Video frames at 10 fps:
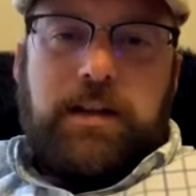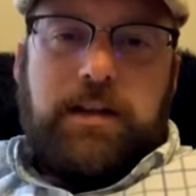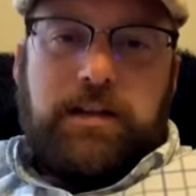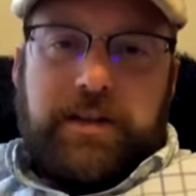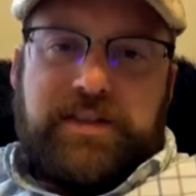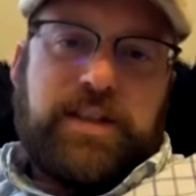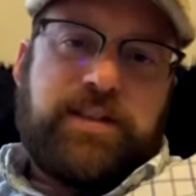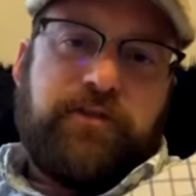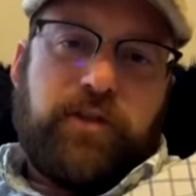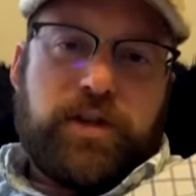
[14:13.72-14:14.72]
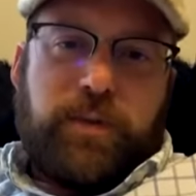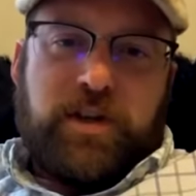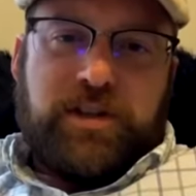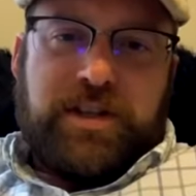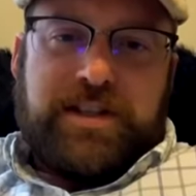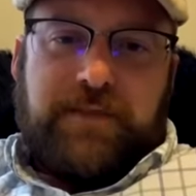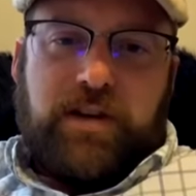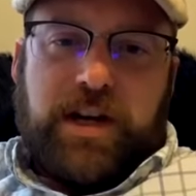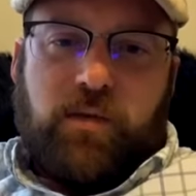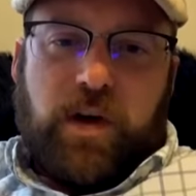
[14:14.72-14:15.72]
This is the first person that's ever
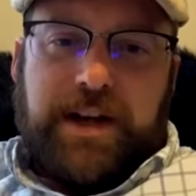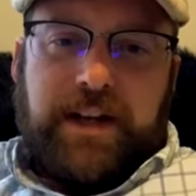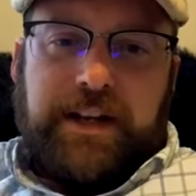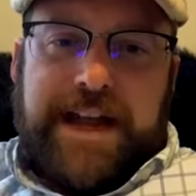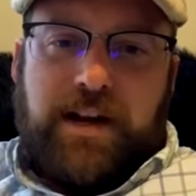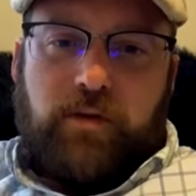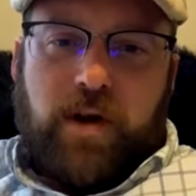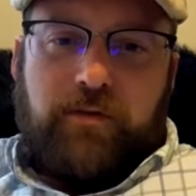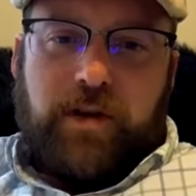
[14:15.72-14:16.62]
done one in a Land Rover.